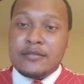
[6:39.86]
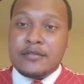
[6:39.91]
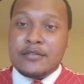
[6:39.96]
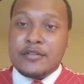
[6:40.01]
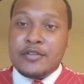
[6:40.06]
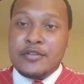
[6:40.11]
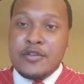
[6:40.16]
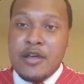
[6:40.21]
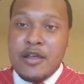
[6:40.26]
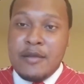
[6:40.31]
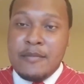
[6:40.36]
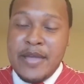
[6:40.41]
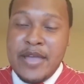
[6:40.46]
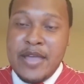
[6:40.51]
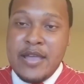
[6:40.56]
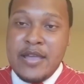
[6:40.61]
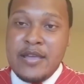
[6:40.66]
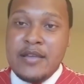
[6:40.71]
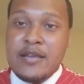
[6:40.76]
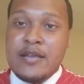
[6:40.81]
You know what I
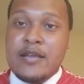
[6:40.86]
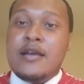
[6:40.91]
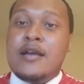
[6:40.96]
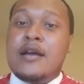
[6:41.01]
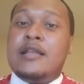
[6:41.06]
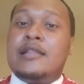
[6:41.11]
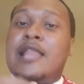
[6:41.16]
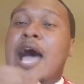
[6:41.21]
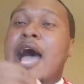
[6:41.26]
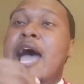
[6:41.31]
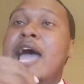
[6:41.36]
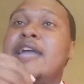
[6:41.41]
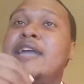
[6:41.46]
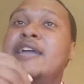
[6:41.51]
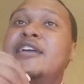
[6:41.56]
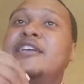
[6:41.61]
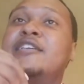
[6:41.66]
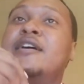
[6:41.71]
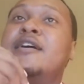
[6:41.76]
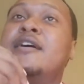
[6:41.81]
mean? Like
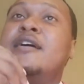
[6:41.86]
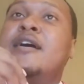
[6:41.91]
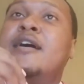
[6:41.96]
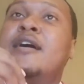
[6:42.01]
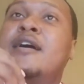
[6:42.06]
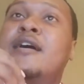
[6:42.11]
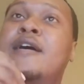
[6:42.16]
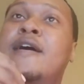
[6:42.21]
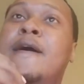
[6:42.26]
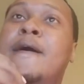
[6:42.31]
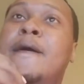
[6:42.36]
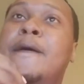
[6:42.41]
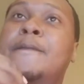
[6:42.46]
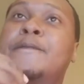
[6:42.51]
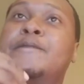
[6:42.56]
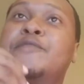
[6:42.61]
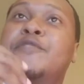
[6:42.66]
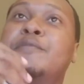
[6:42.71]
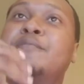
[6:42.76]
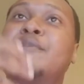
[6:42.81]
it, uh, uh,
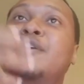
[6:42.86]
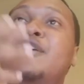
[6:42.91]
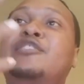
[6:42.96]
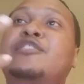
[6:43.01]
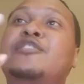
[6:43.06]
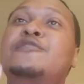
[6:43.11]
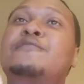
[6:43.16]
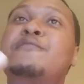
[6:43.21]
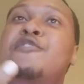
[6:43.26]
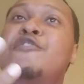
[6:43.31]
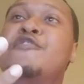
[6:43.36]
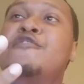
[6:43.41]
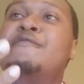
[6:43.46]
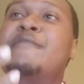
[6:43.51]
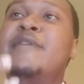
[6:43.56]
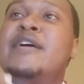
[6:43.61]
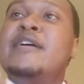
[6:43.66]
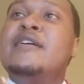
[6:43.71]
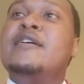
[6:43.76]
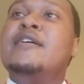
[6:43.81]
the Me Too
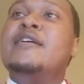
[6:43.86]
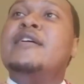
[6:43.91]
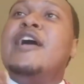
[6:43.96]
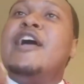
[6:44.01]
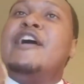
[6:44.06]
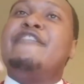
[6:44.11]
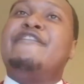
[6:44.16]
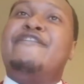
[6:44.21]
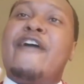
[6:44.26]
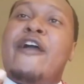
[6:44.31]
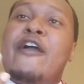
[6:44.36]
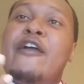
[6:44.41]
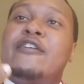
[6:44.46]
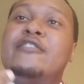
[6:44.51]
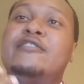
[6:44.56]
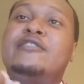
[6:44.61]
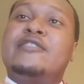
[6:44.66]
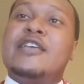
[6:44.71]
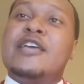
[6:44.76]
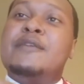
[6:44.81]
movement. At
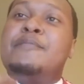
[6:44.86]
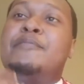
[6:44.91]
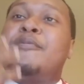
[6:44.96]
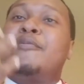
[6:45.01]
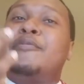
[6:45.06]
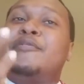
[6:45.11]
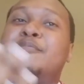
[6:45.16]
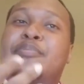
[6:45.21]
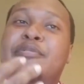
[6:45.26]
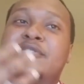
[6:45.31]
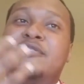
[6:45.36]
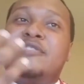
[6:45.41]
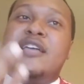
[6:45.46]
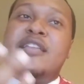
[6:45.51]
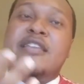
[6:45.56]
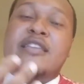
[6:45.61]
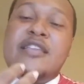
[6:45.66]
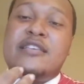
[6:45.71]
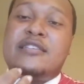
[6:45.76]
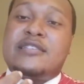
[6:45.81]
first, it pre-
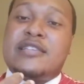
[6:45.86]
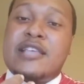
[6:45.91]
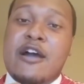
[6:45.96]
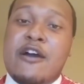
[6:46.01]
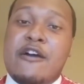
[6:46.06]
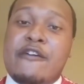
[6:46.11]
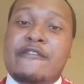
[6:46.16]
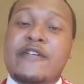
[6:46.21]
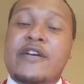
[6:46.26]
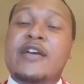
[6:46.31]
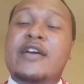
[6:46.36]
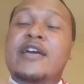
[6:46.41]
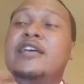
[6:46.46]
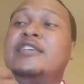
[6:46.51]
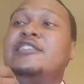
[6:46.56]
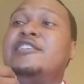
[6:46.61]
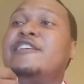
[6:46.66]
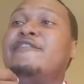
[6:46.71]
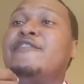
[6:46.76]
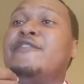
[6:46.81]
presented itself
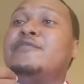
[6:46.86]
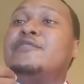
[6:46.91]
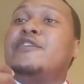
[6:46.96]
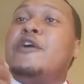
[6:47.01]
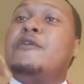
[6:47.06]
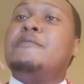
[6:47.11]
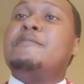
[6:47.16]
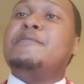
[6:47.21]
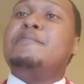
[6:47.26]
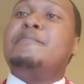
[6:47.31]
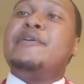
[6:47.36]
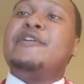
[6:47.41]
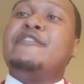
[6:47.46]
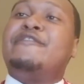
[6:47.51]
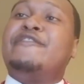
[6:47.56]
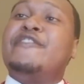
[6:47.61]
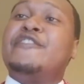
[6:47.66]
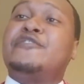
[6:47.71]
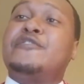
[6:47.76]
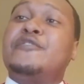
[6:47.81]
as if it was going to be
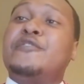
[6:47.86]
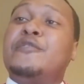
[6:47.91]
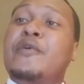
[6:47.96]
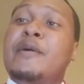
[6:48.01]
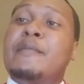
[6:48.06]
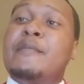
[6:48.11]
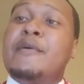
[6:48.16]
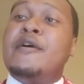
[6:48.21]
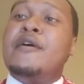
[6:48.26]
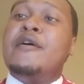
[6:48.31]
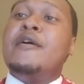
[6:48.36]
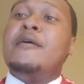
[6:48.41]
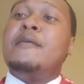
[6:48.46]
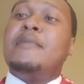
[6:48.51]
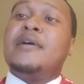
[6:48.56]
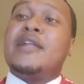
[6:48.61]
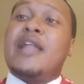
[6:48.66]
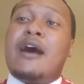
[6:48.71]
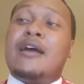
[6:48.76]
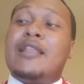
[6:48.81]
beneficial to women.
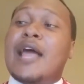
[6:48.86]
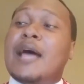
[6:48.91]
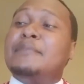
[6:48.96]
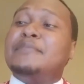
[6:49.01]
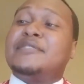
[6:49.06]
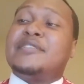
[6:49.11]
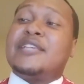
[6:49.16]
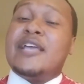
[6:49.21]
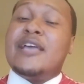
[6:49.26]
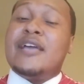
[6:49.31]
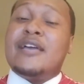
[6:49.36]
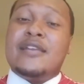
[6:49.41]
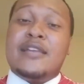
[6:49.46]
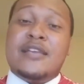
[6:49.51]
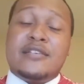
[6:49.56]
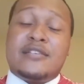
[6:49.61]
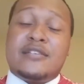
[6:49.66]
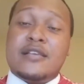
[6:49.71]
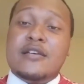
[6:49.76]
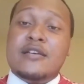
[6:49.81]
But all I'm seeing
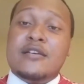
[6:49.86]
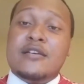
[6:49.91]
is,